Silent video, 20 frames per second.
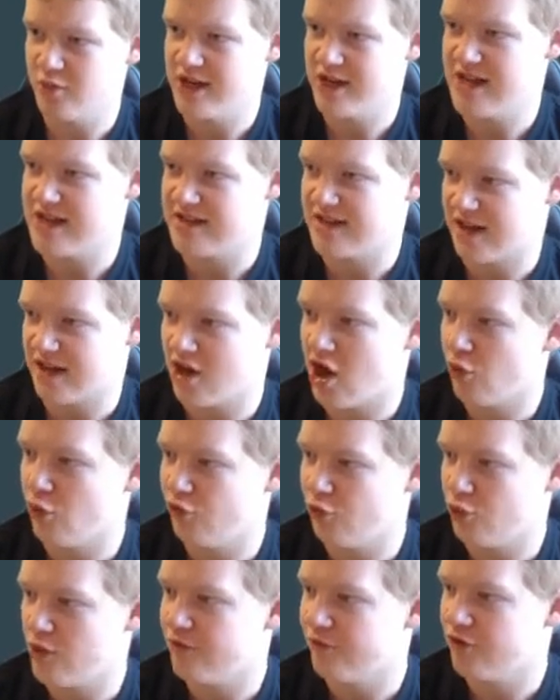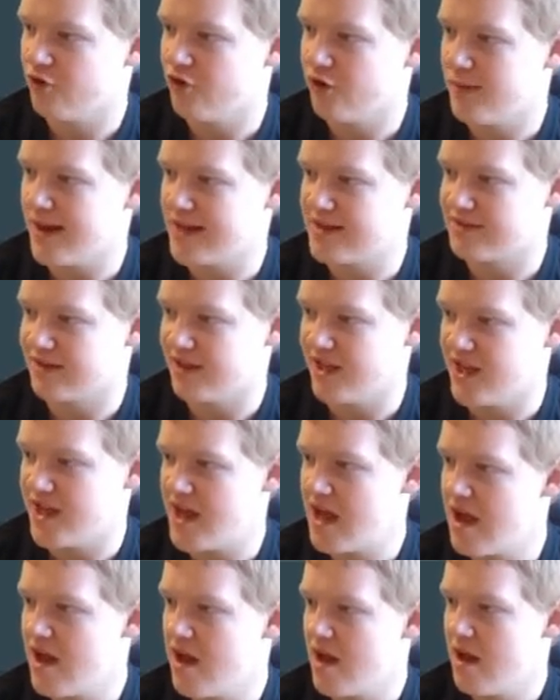them we need that goal to win,
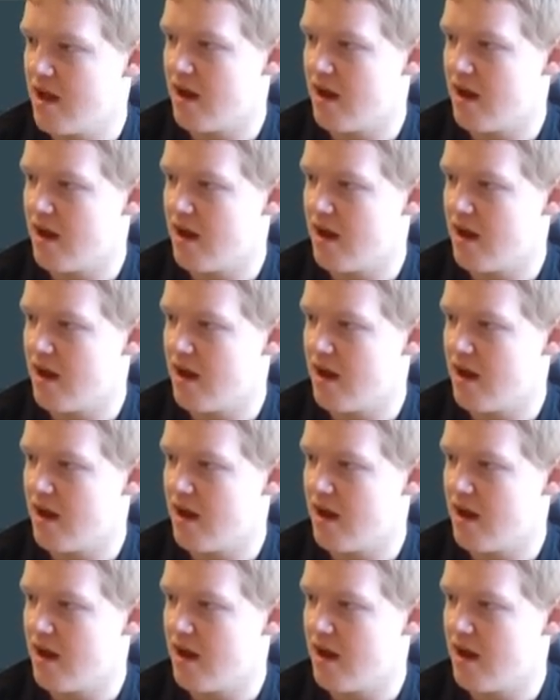fundamentally.